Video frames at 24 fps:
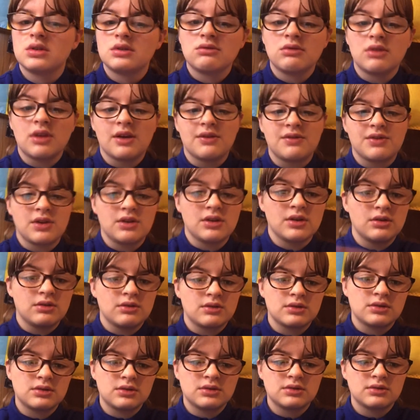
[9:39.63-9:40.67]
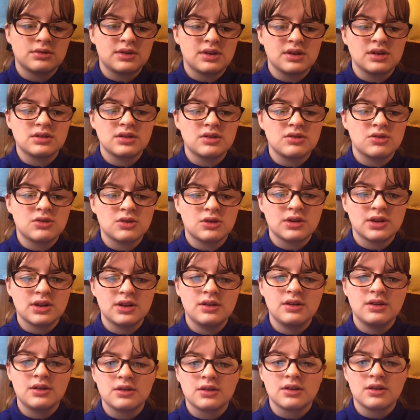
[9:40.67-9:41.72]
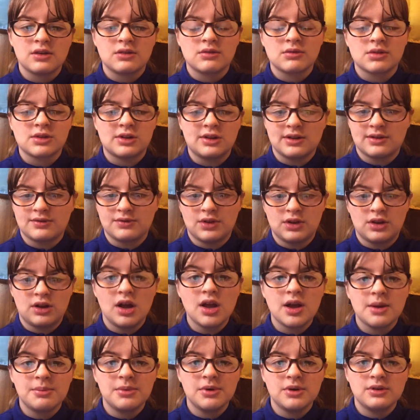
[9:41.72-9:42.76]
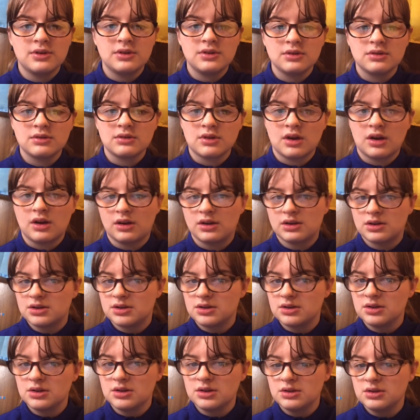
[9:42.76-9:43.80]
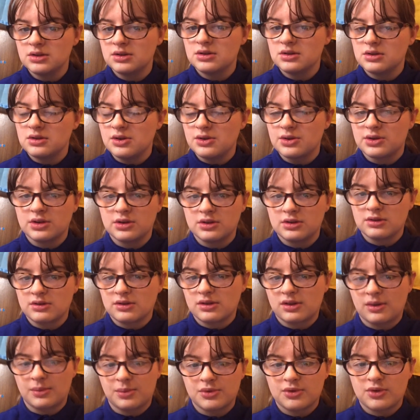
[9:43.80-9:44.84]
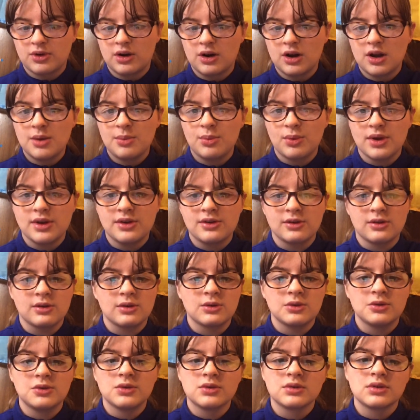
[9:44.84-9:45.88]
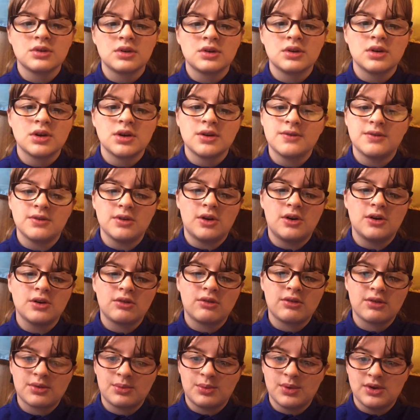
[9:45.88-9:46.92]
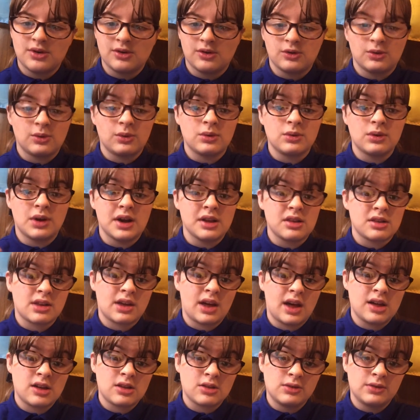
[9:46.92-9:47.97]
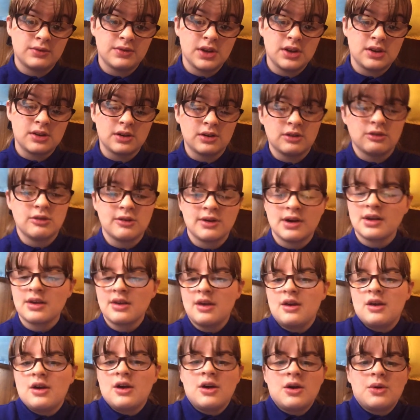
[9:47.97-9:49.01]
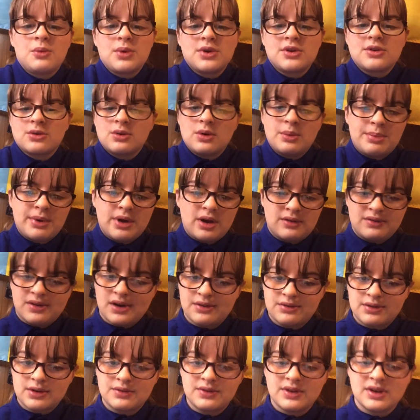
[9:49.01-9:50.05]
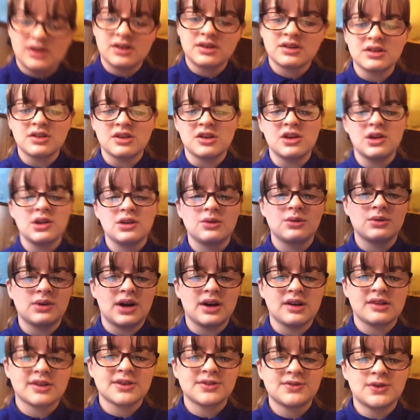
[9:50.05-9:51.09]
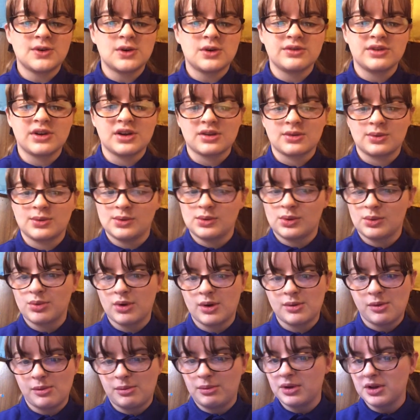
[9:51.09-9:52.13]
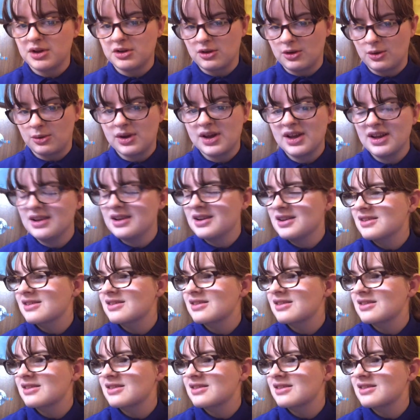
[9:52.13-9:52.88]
If you did enjoy it, click the like button. You can subscribe. We do vlogs, we do educational video, we do a bit of everything. You ask for it, we will probably do it.